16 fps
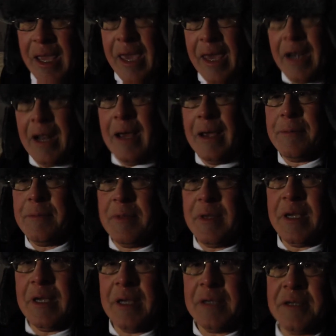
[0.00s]
and I'm
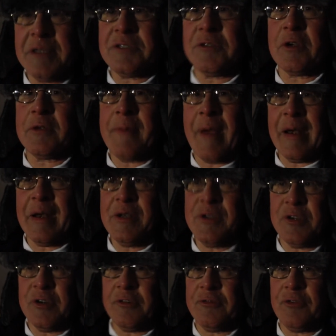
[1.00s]
the district
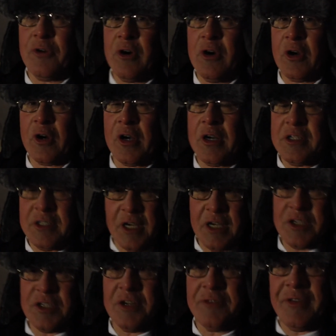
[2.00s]
manager for an
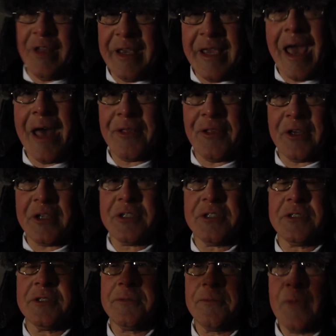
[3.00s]
organization of lay
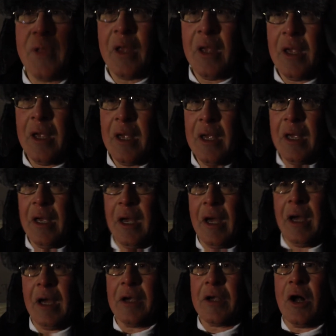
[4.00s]
Catholics
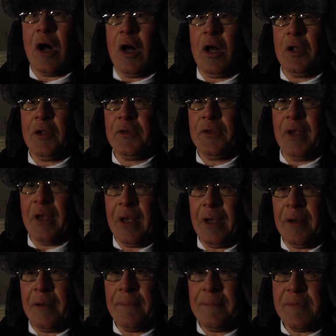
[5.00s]
called
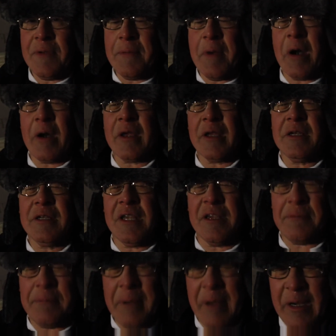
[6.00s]
the American
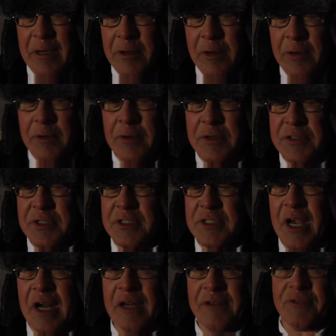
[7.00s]
TFP, or
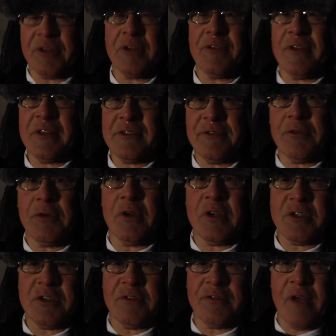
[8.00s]
Society for the Defense of
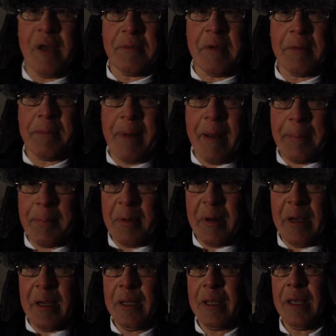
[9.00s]
Tradition, Family, and
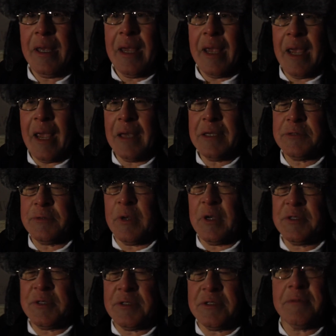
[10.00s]
Property, as
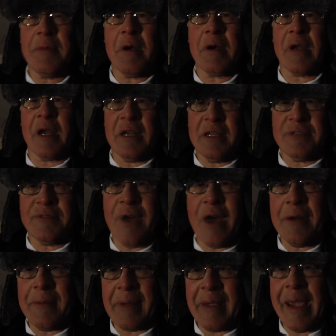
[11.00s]
well as its American Eats
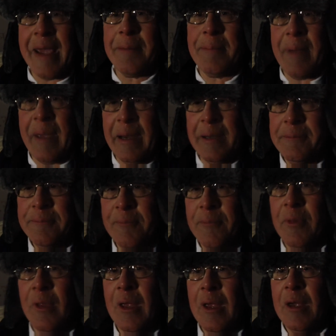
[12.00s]
Fatima campaign.
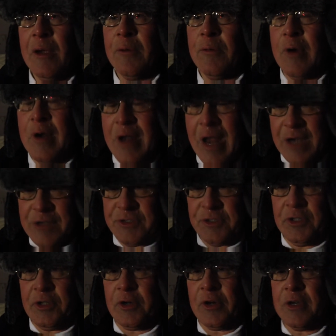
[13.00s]
We're a
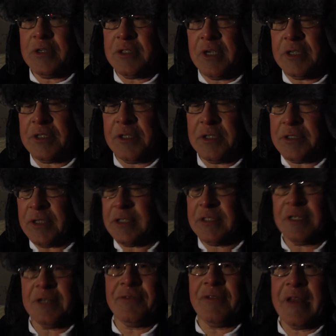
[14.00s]
national organization, as I
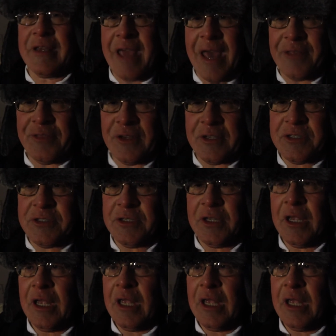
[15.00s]
said, of lay Catholics.